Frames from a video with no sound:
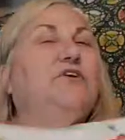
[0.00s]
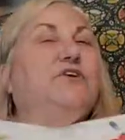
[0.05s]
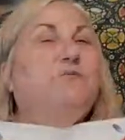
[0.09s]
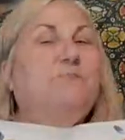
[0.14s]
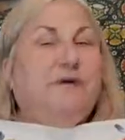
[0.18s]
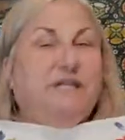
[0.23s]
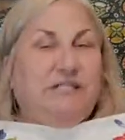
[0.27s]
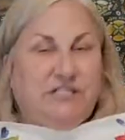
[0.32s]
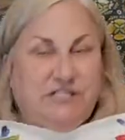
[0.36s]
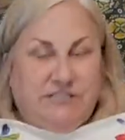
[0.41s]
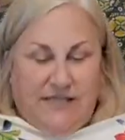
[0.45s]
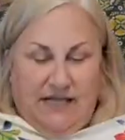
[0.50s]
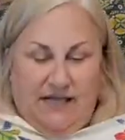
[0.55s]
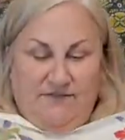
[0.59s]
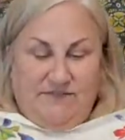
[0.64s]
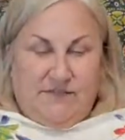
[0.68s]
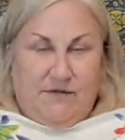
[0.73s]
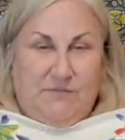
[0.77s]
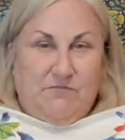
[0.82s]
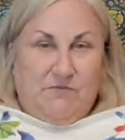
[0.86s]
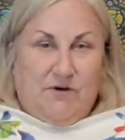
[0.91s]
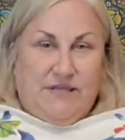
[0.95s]
you might just have
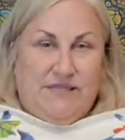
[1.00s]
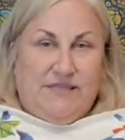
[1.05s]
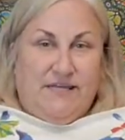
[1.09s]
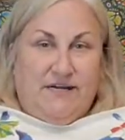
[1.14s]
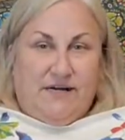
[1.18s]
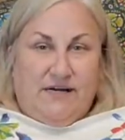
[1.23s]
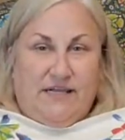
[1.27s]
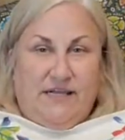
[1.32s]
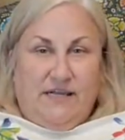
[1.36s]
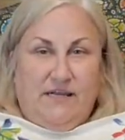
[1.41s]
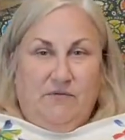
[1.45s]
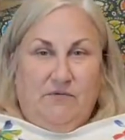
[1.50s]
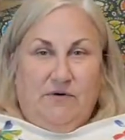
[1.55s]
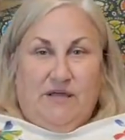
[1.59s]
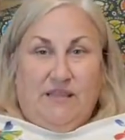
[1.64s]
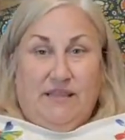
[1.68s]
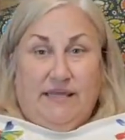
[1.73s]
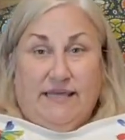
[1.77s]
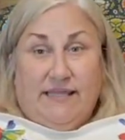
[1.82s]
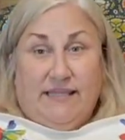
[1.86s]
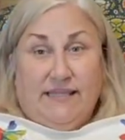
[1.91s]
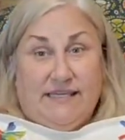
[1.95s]
something right there anyway,
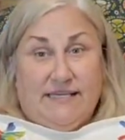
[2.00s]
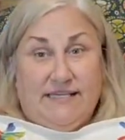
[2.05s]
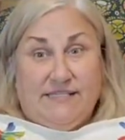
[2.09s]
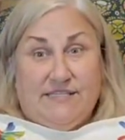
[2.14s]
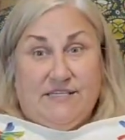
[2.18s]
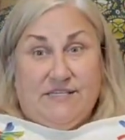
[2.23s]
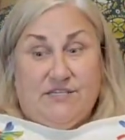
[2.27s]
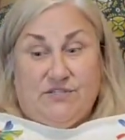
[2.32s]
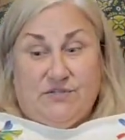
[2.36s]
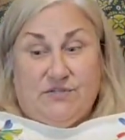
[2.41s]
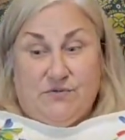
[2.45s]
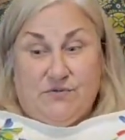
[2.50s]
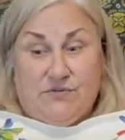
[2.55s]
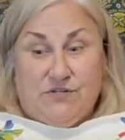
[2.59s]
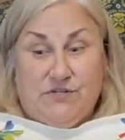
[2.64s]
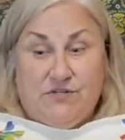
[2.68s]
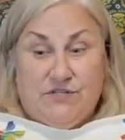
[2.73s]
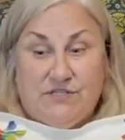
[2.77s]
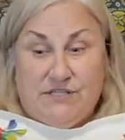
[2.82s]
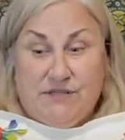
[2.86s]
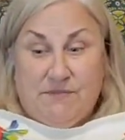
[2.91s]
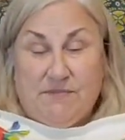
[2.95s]
like lazy Susan
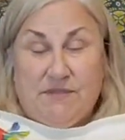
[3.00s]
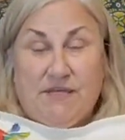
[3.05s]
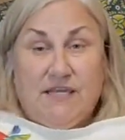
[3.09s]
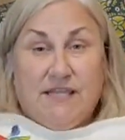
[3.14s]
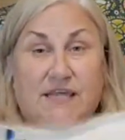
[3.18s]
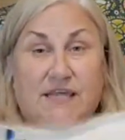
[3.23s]
or something